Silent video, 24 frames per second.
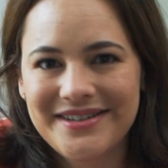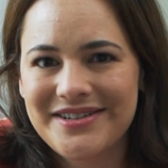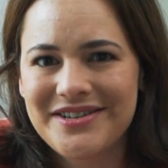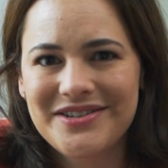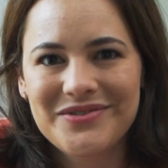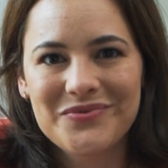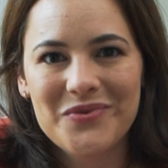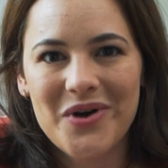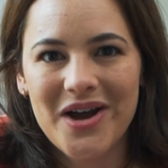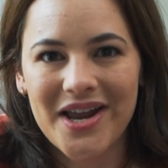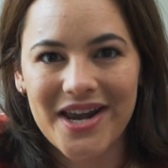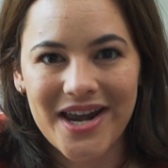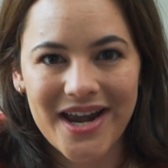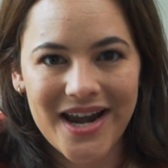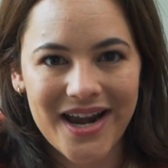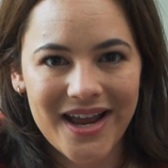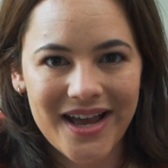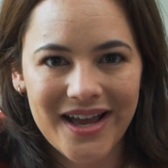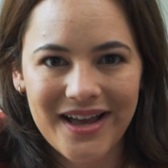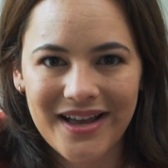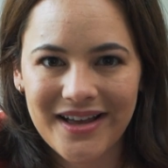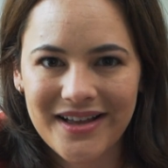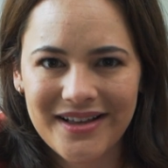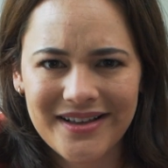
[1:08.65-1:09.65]
Just one. an
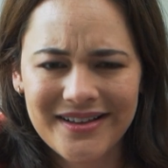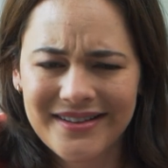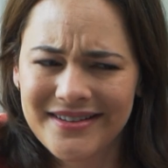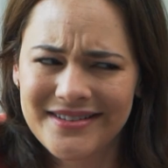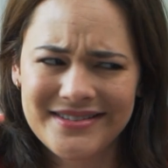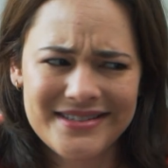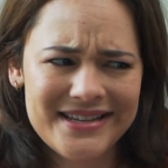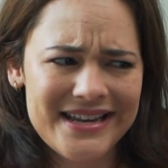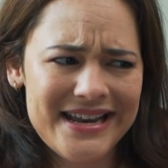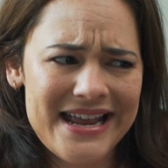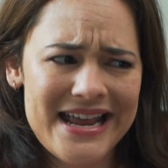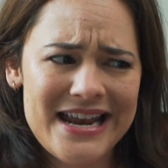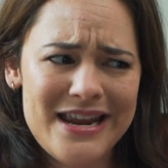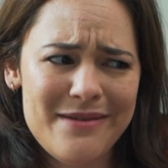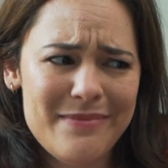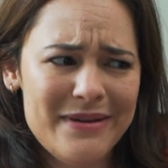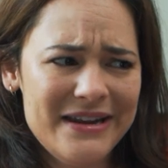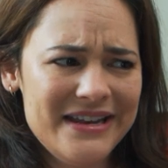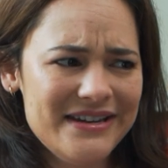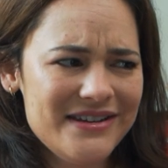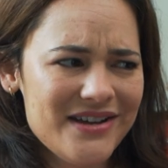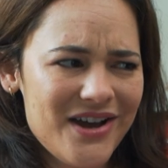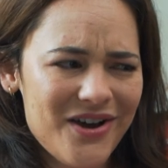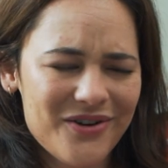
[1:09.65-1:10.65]
itty
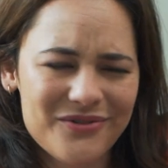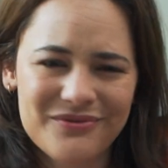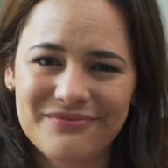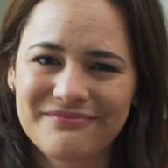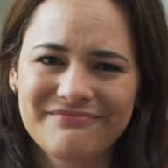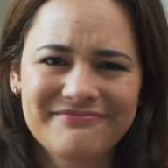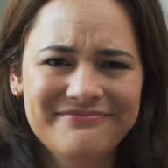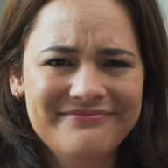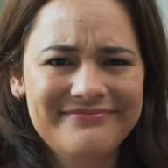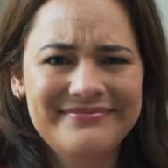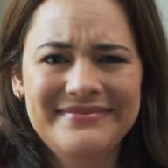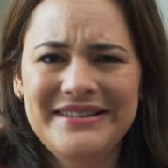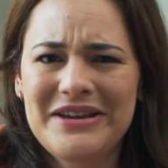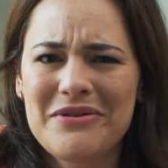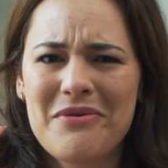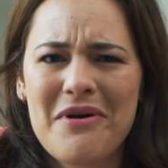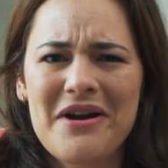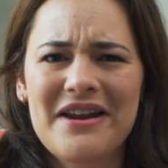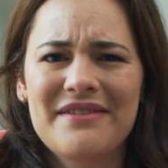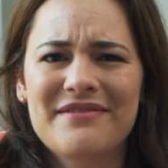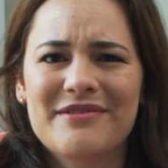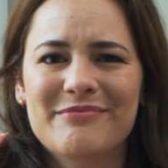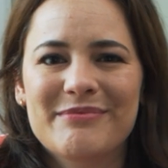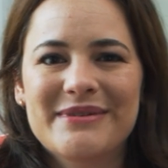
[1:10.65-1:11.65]
bitty toe. You
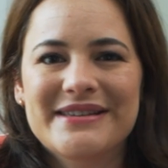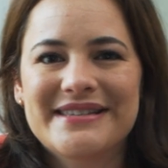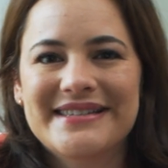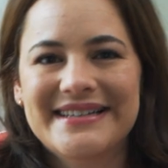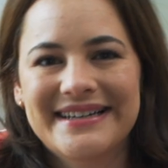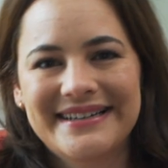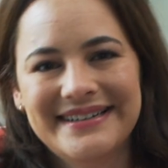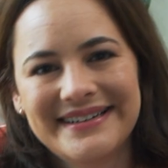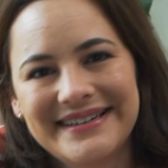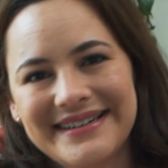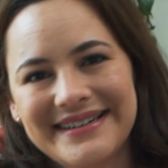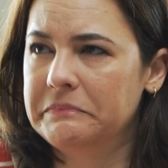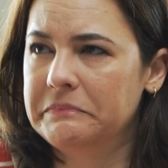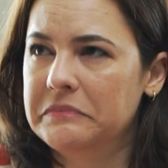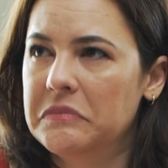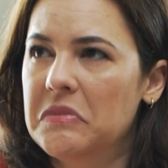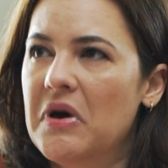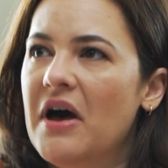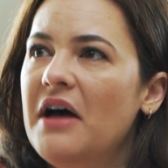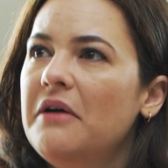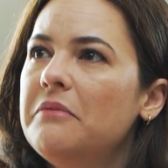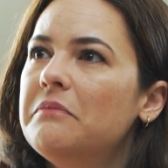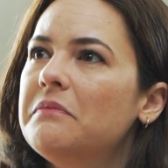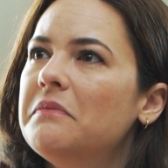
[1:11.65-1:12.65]
won't even miss it.
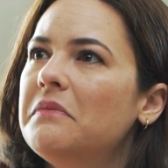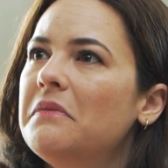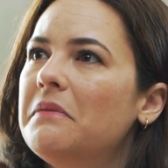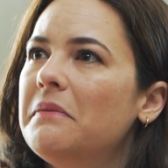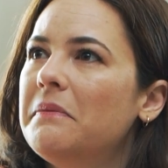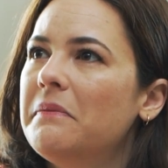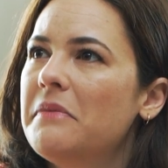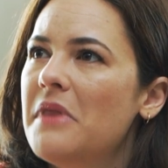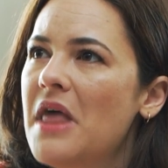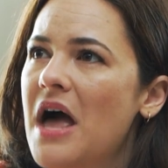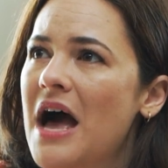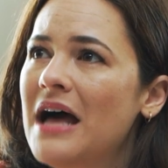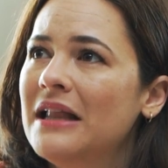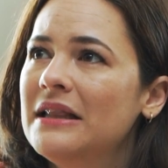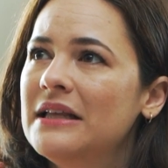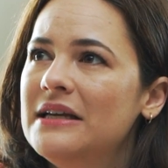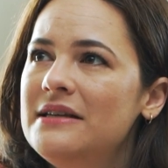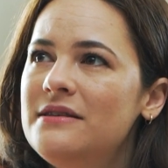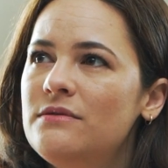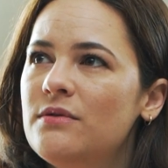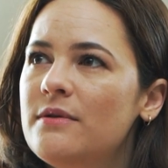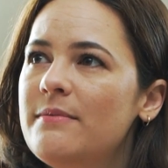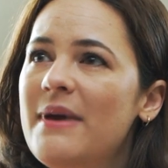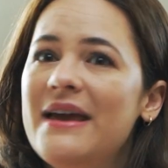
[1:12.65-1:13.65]
Well, at
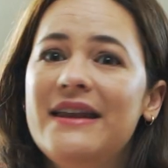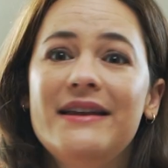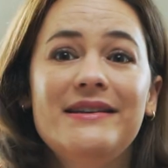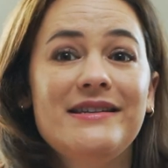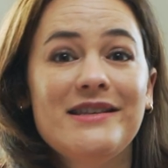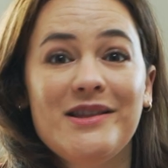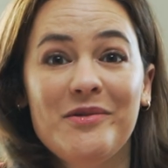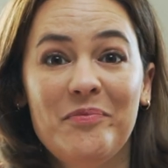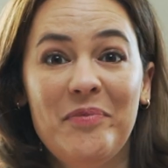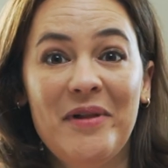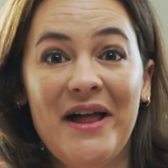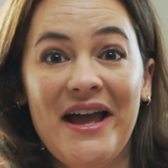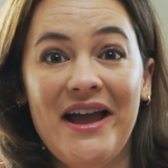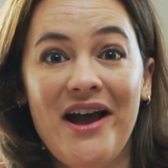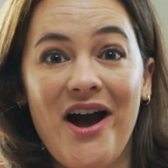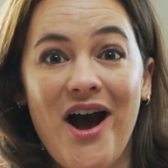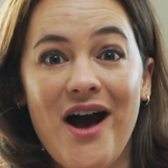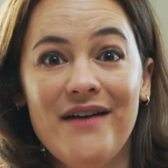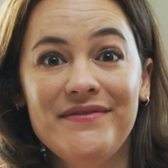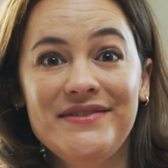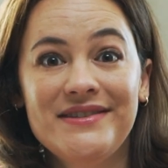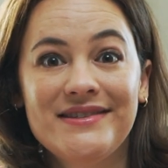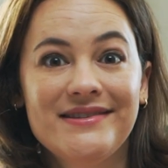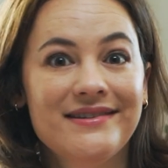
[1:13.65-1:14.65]
least we made it to the
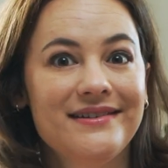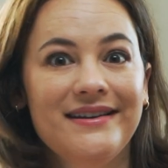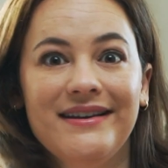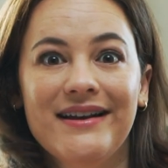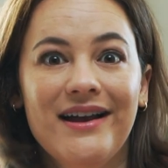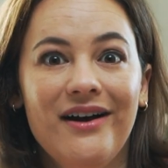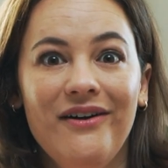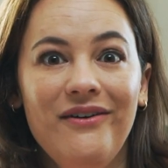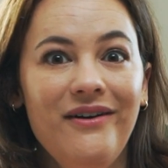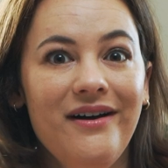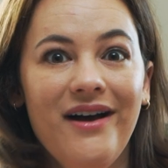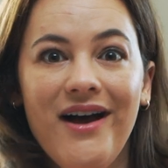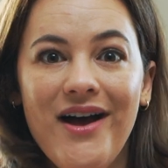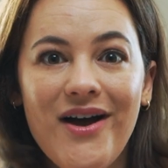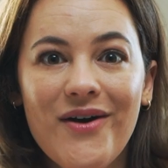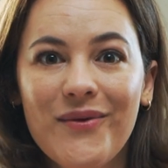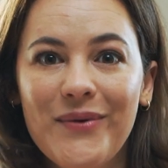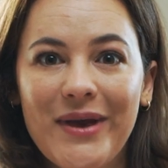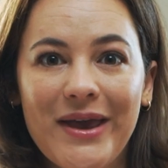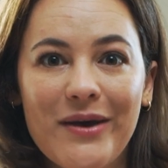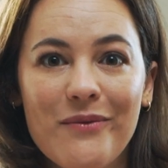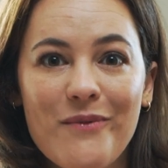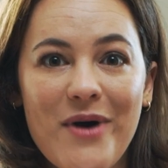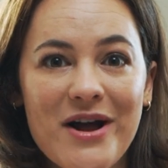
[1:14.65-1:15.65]
playoffs, you know?
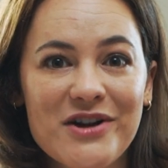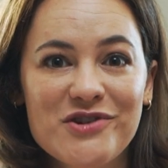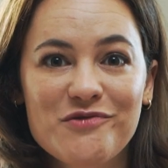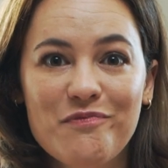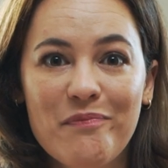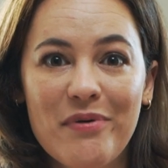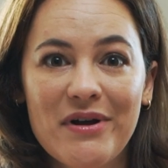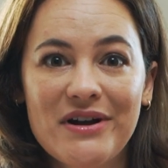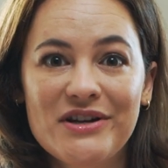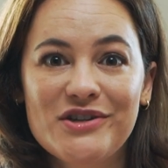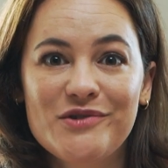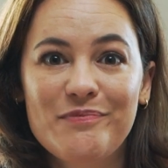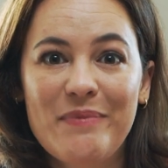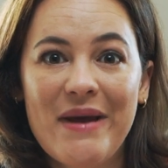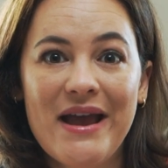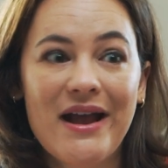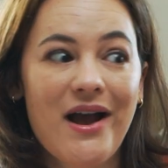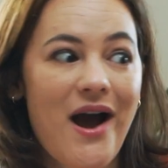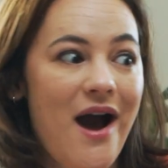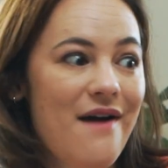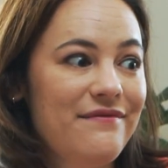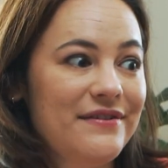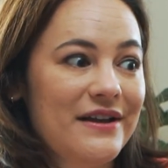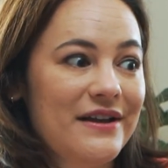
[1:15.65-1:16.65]
We can watch British
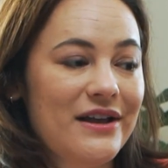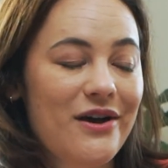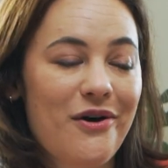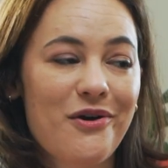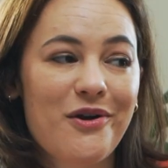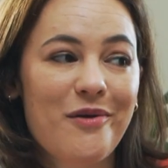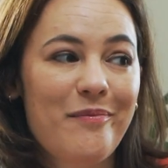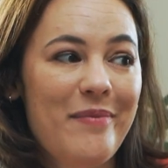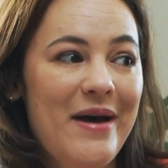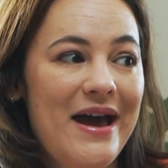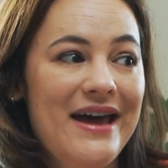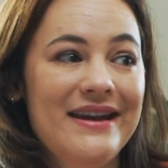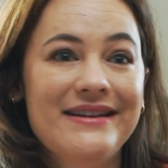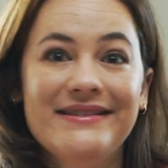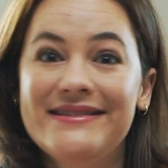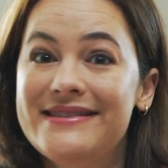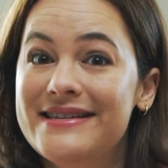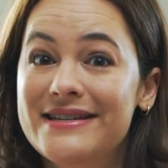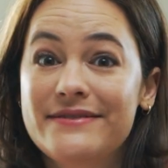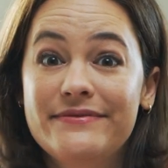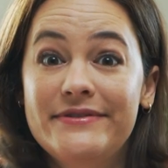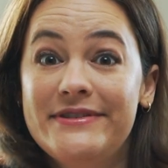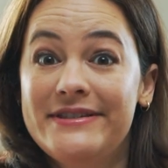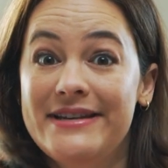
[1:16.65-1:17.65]
Bake Off and go to bed
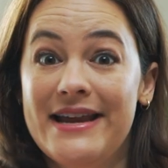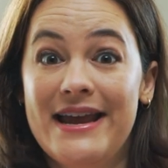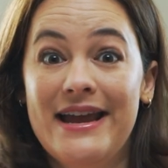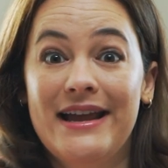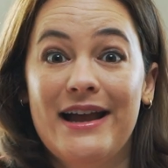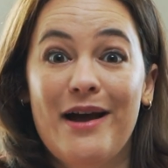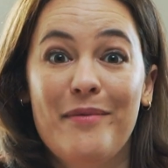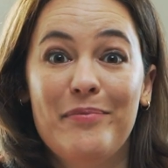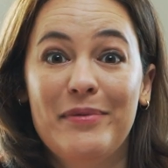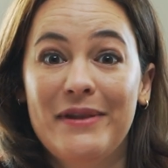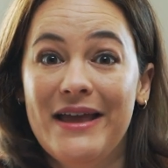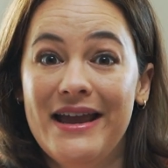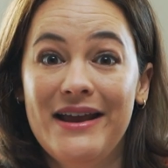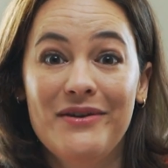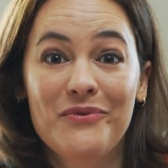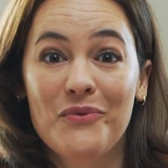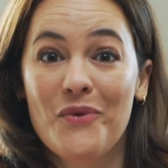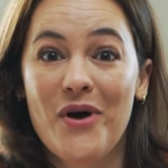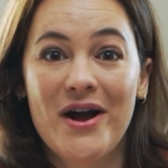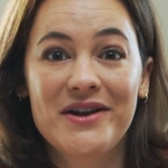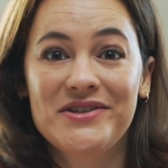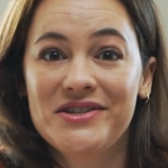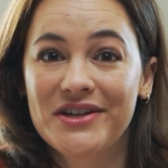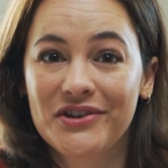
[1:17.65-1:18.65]
instead of staying up late and
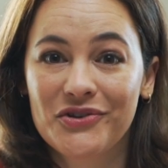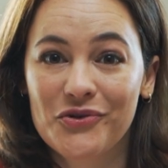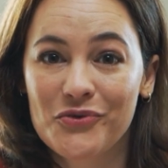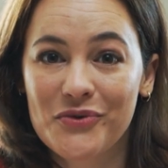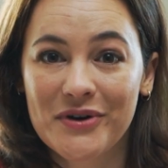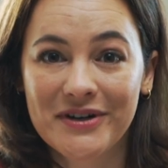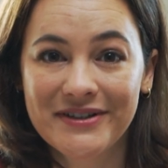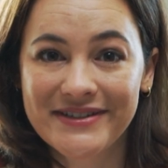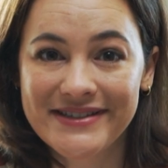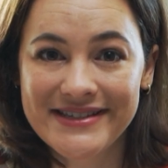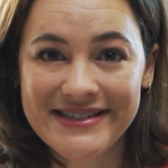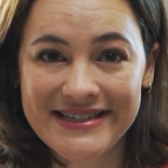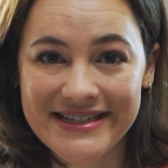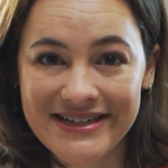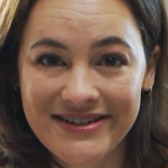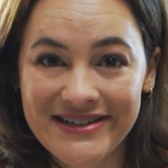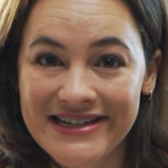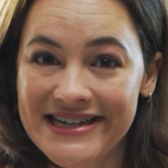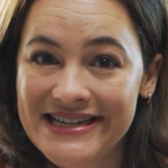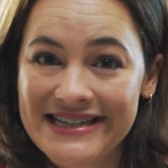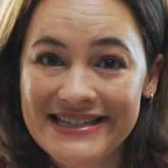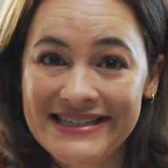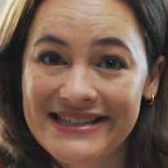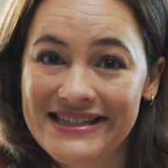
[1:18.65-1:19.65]
watching the World
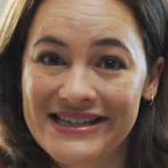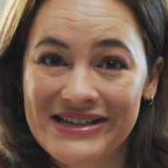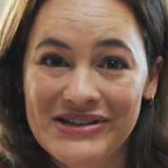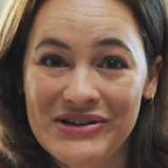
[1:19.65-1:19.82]
Series.